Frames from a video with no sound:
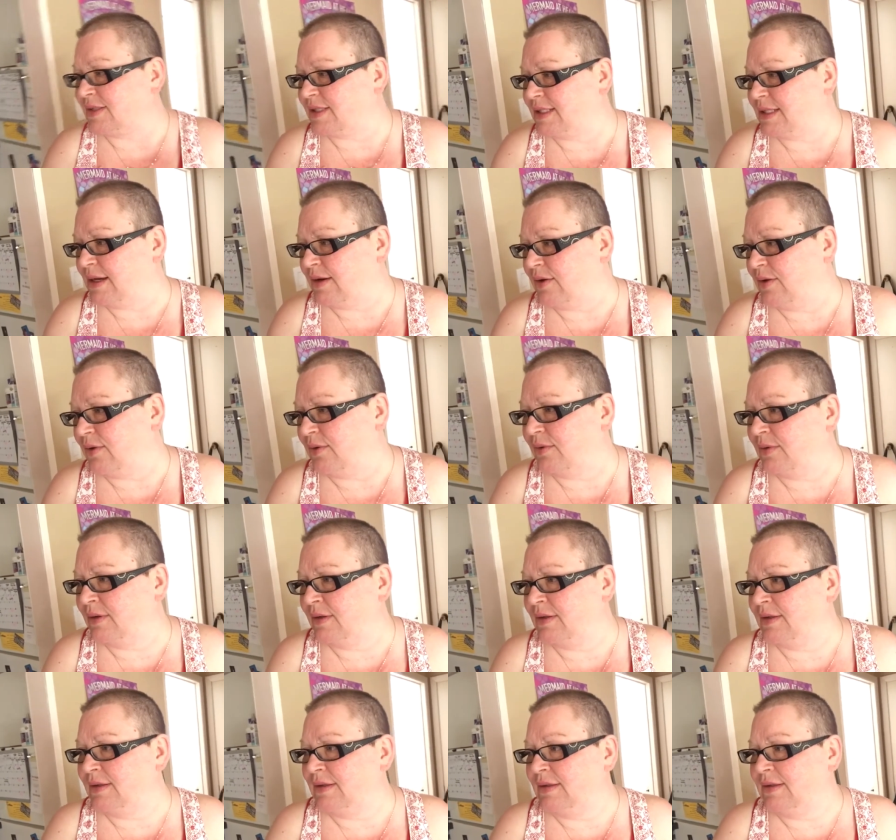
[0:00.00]
so
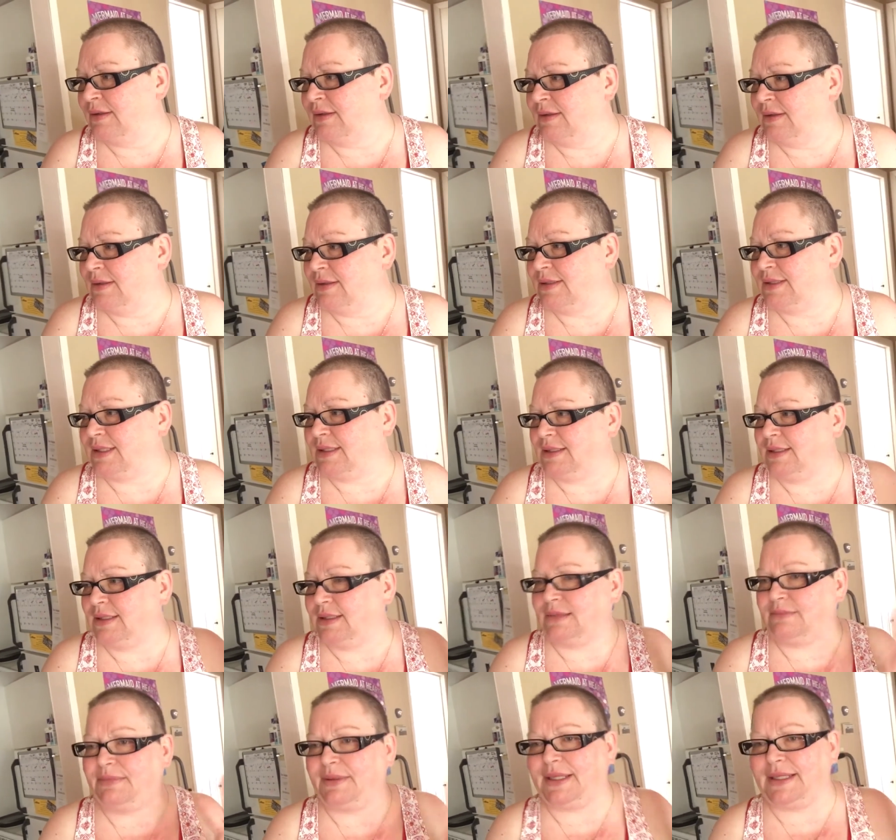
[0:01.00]
it's a
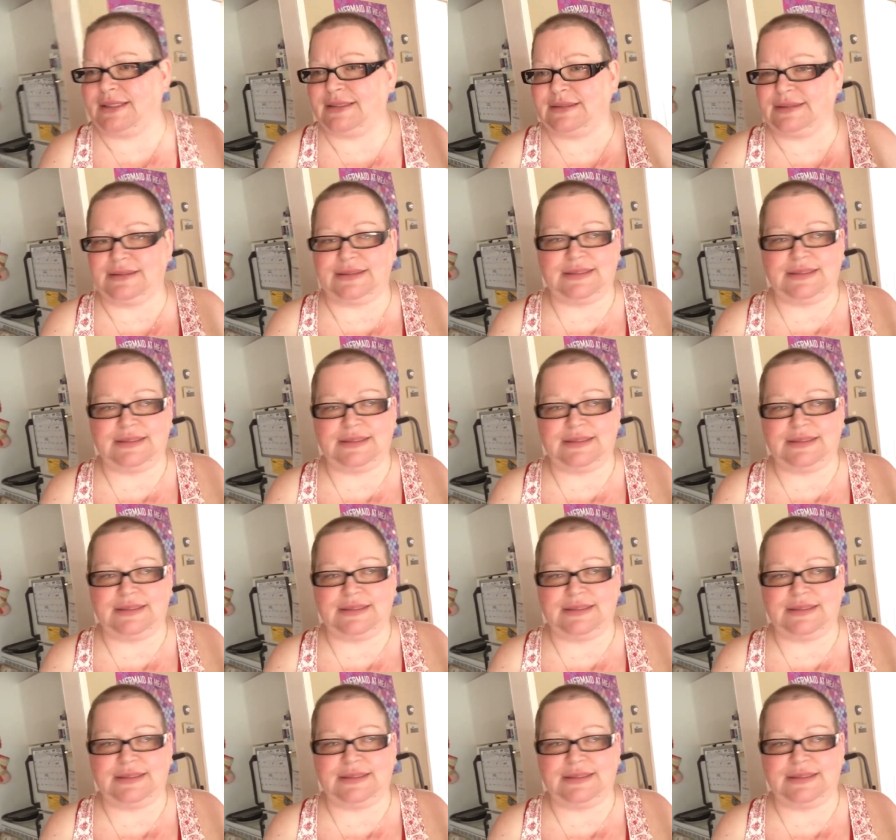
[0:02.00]
little bit